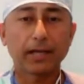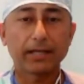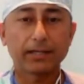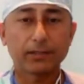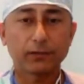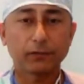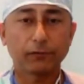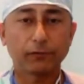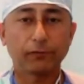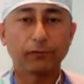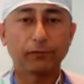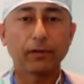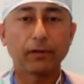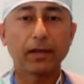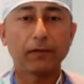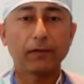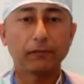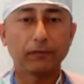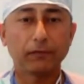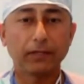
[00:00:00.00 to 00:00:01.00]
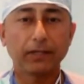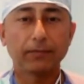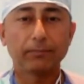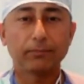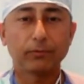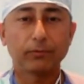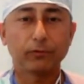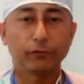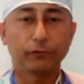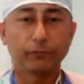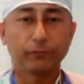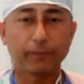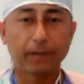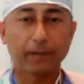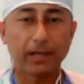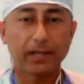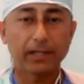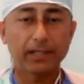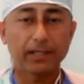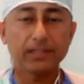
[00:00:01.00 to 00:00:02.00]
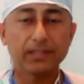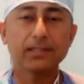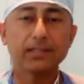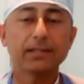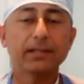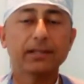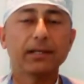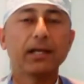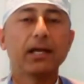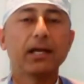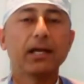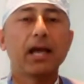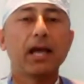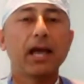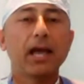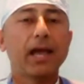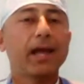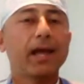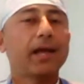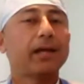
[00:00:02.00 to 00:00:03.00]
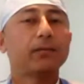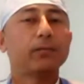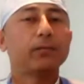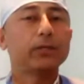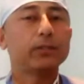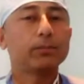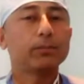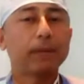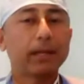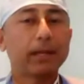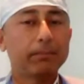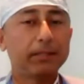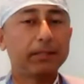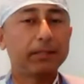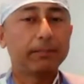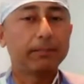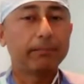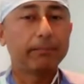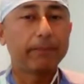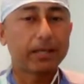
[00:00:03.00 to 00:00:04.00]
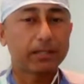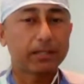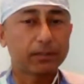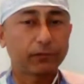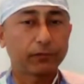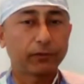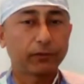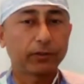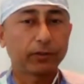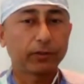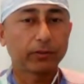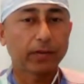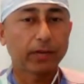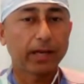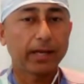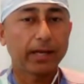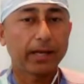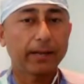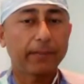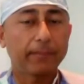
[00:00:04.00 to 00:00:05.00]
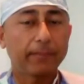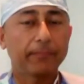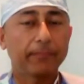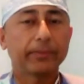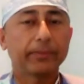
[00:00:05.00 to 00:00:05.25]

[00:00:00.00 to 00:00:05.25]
kinds of FDA-approved PIs and which might be the best for your eye.